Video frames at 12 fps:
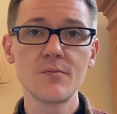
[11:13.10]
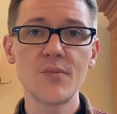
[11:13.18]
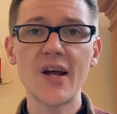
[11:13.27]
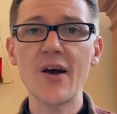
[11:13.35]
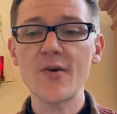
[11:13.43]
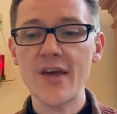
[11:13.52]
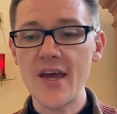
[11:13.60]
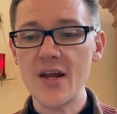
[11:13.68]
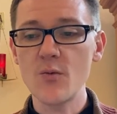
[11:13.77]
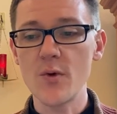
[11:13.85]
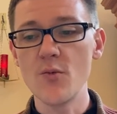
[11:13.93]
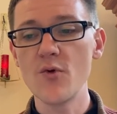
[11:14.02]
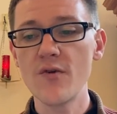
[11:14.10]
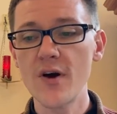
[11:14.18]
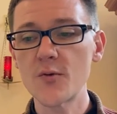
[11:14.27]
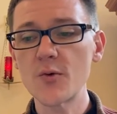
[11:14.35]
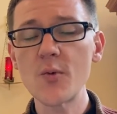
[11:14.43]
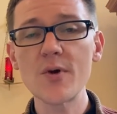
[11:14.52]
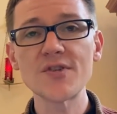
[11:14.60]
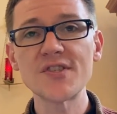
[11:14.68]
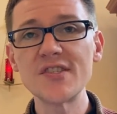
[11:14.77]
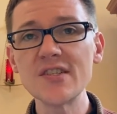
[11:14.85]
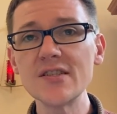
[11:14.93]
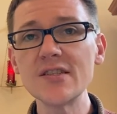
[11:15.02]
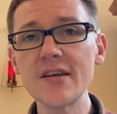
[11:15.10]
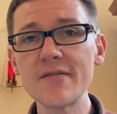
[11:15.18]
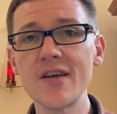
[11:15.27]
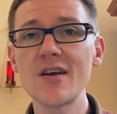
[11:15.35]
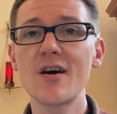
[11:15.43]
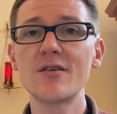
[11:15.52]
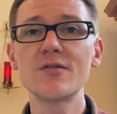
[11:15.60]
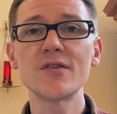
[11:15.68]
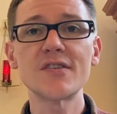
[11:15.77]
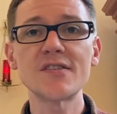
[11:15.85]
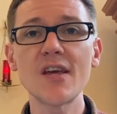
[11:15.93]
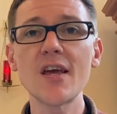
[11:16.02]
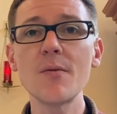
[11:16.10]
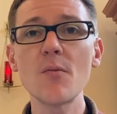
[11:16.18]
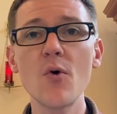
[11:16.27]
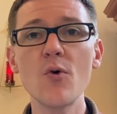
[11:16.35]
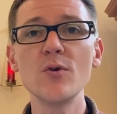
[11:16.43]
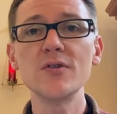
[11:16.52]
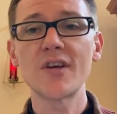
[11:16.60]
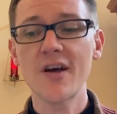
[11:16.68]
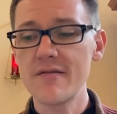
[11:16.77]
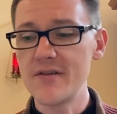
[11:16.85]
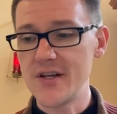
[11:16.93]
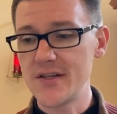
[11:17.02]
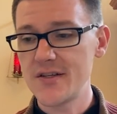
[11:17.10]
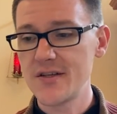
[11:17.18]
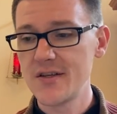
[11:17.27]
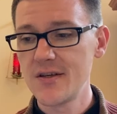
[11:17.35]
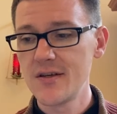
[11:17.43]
But how can we move on when we are still living under the same old covenant,